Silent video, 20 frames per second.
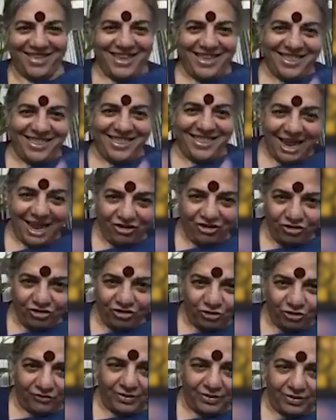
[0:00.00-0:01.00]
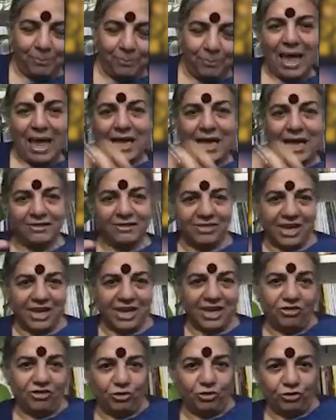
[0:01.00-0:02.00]
The issues of the planet, the
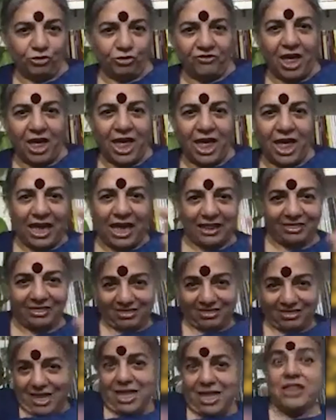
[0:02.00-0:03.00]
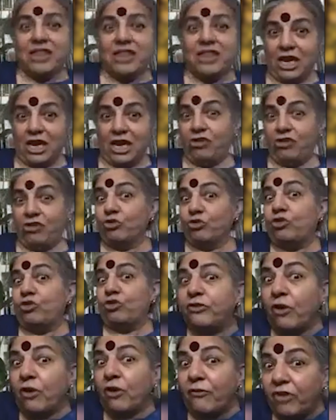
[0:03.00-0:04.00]
issues of our health, the issues of
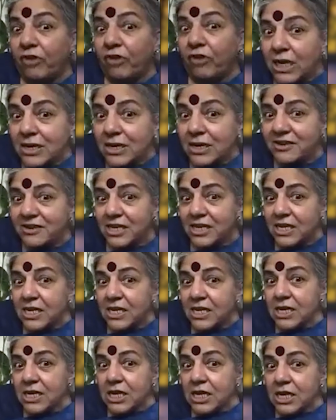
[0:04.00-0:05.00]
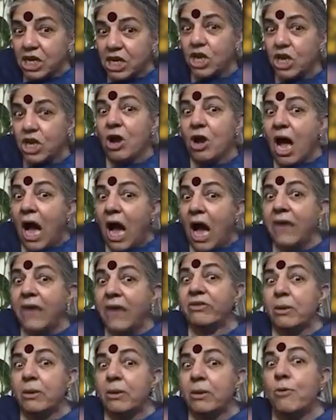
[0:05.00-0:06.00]
sovereignty. You know, I
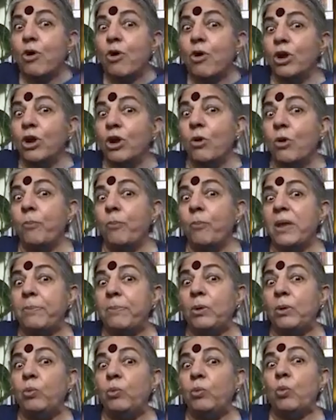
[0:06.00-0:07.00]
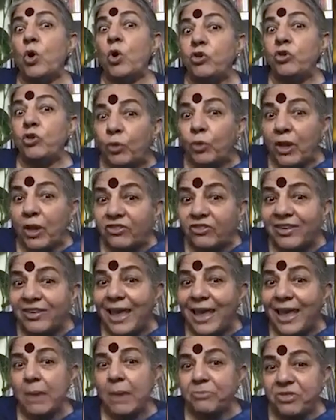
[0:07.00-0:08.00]
think more and more people will want to
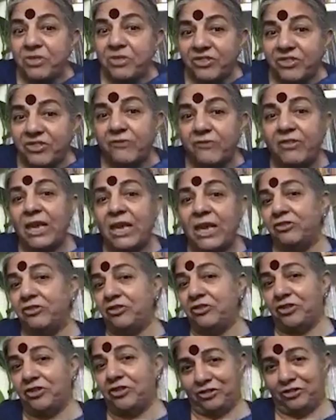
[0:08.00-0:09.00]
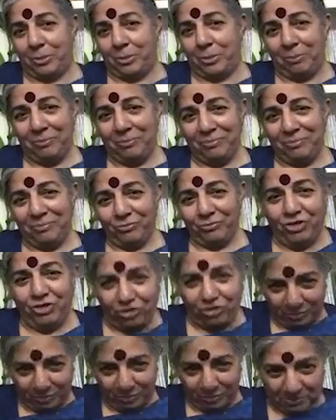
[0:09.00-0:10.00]
escape the surveillance system which
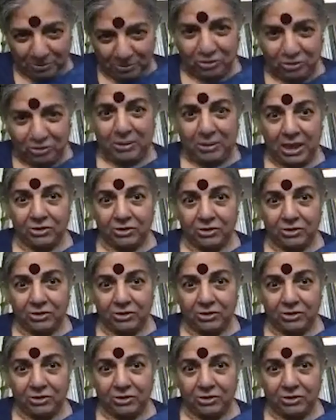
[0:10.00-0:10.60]
has been put in place.